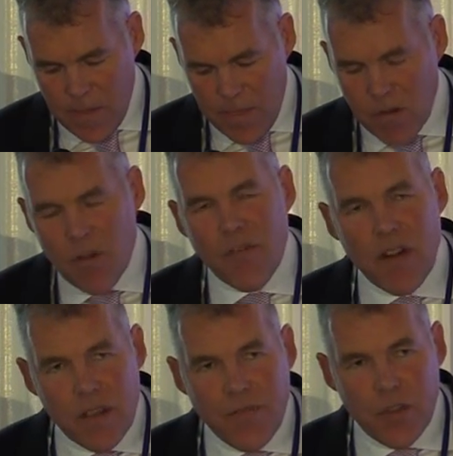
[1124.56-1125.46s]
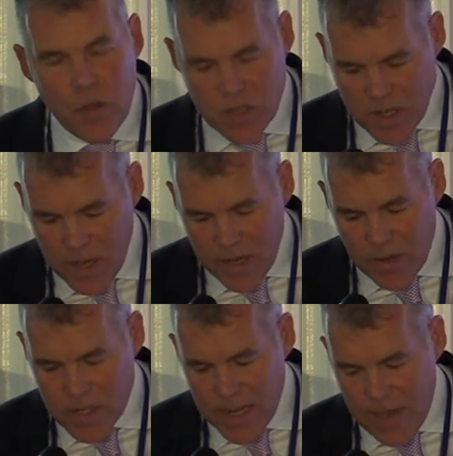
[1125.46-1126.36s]
There are very few
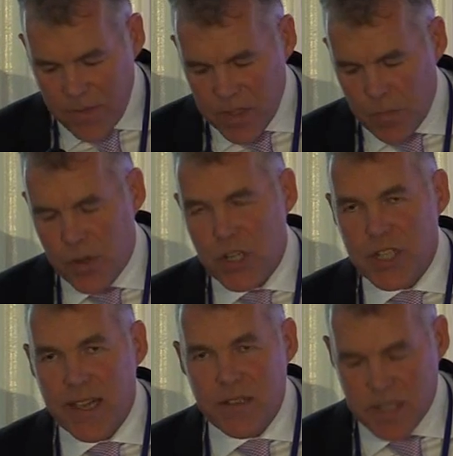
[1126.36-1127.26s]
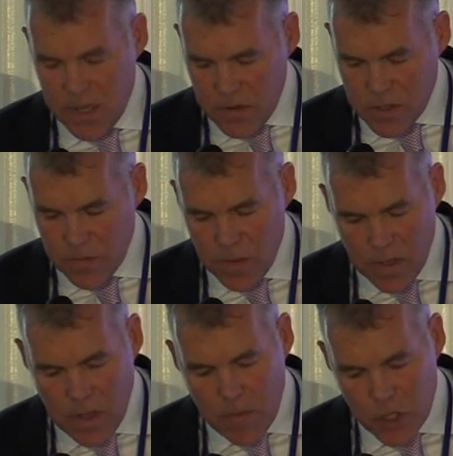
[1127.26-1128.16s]
silos left in the British counterterrorism
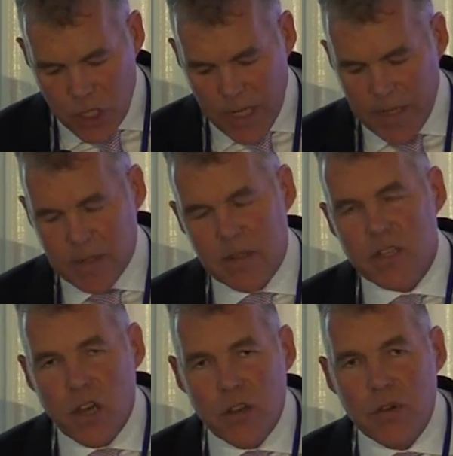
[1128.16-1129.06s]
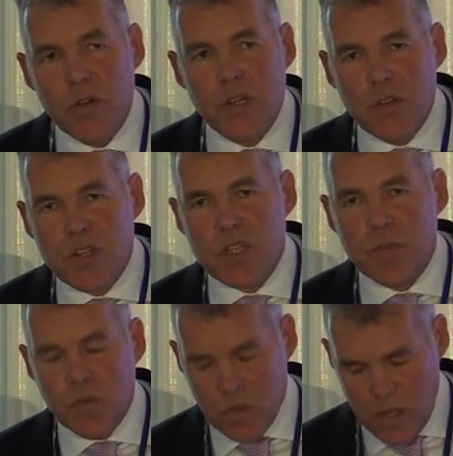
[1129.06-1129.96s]
machine, no
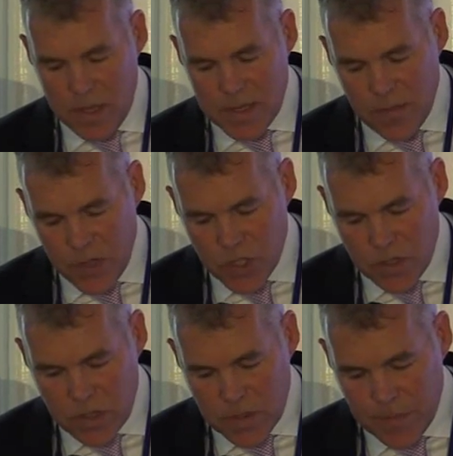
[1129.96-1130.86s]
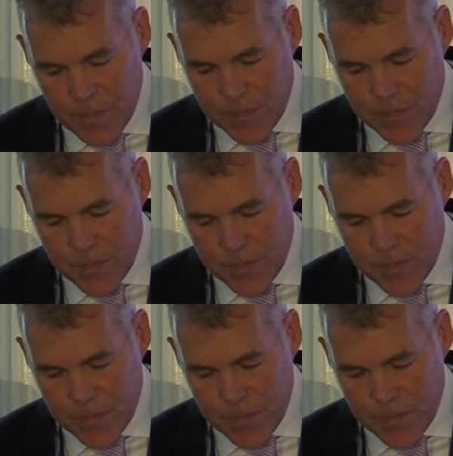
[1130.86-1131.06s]
noticeable divisions.